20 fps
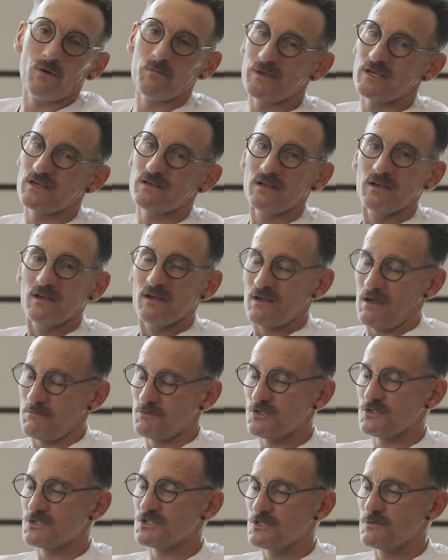will be I'm
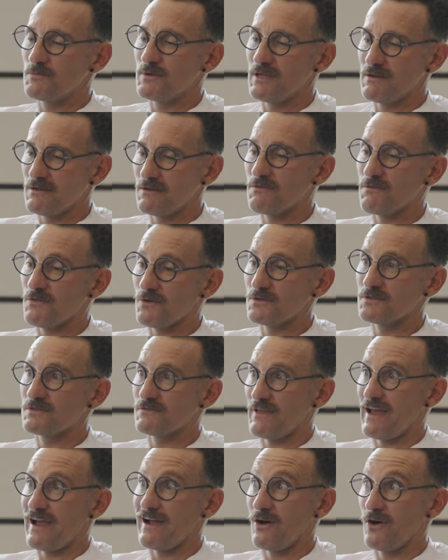sure Super League have thought
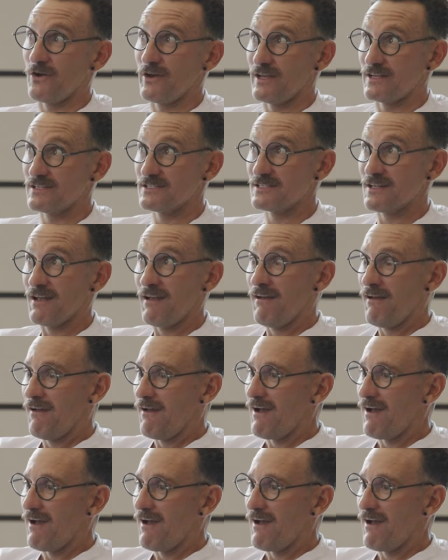of that, honest.